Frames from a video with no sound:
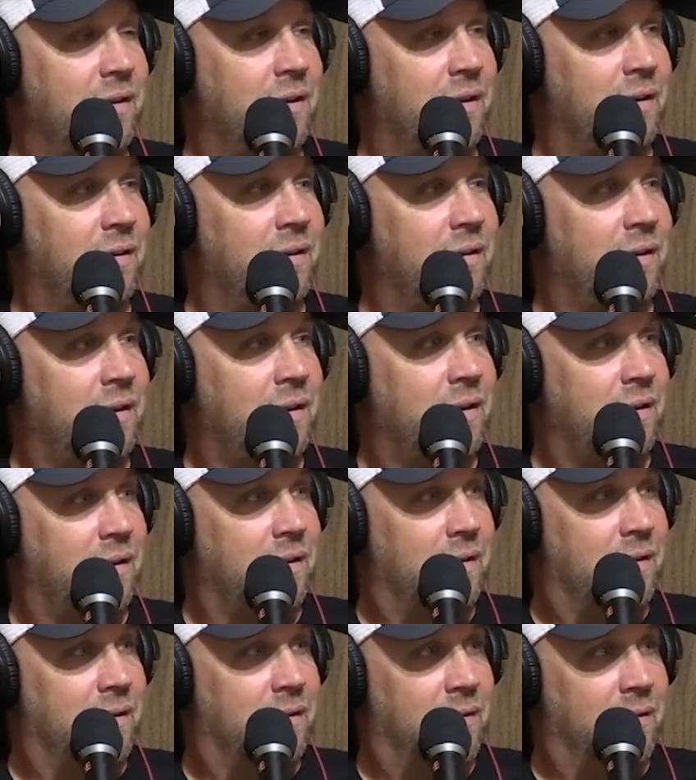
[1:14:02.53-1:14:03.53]
And
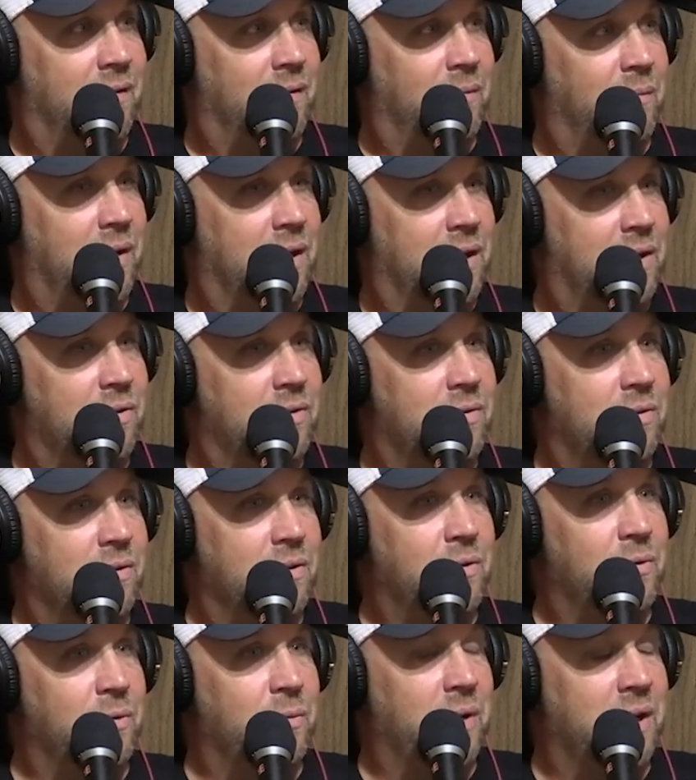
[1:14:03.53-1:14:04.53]
make your
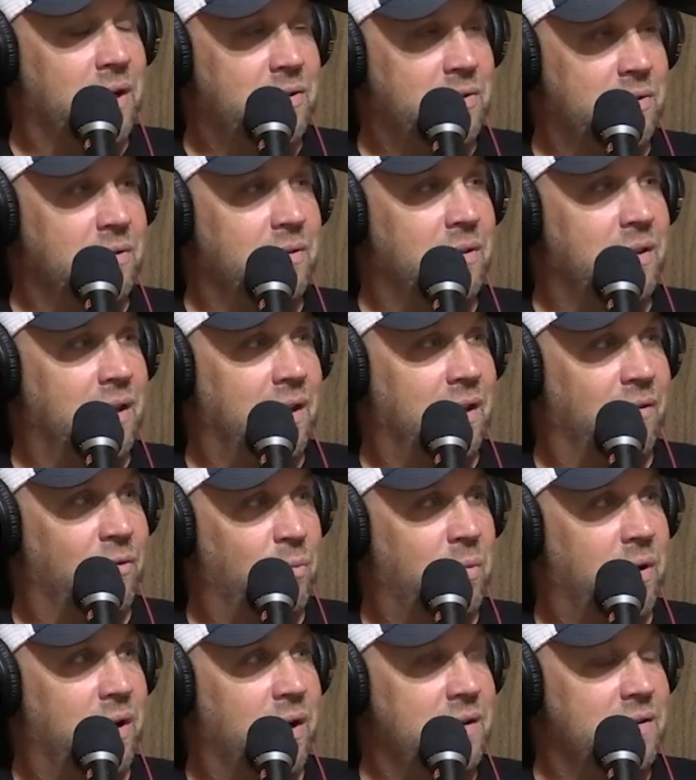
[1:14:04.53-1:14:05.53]
circle, make sure that
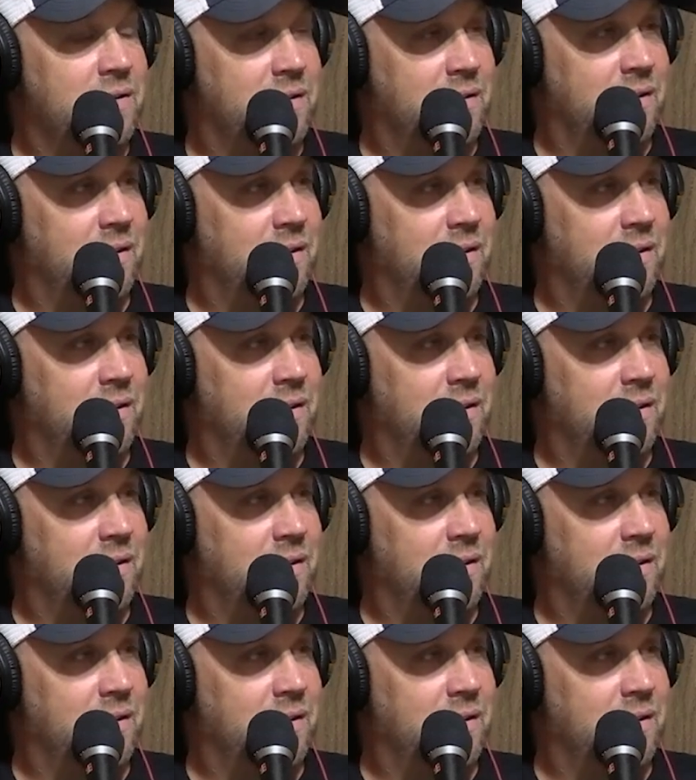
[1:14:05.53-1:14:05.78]
everybody's,